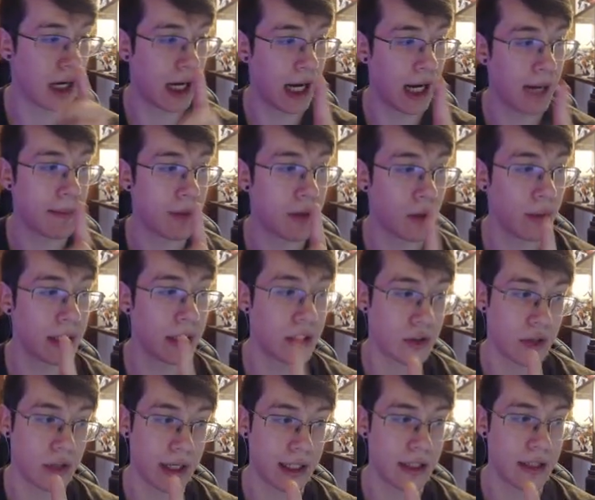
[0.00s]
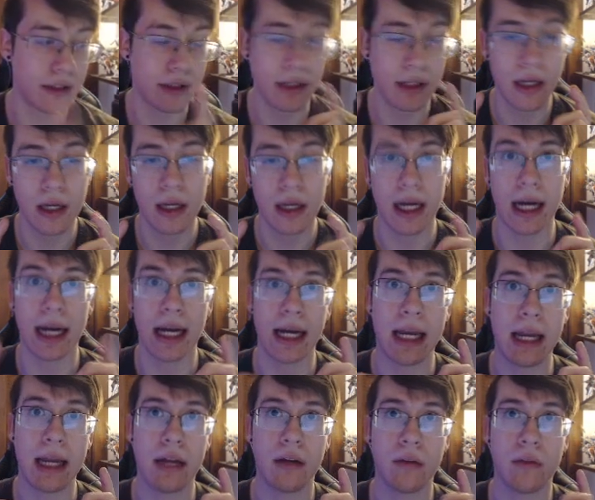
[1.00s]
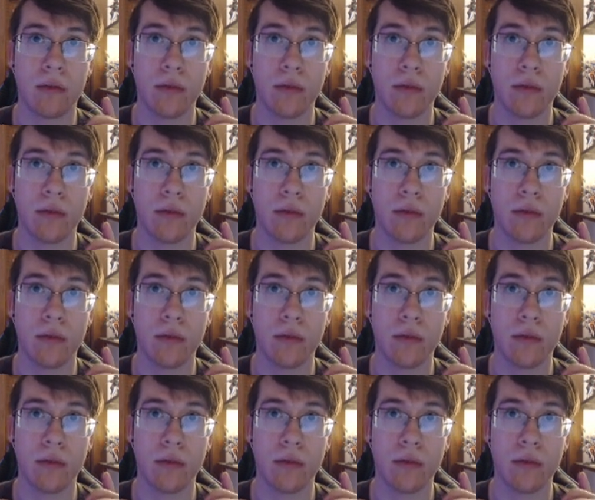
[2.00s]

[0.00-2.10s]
I am going to try this. I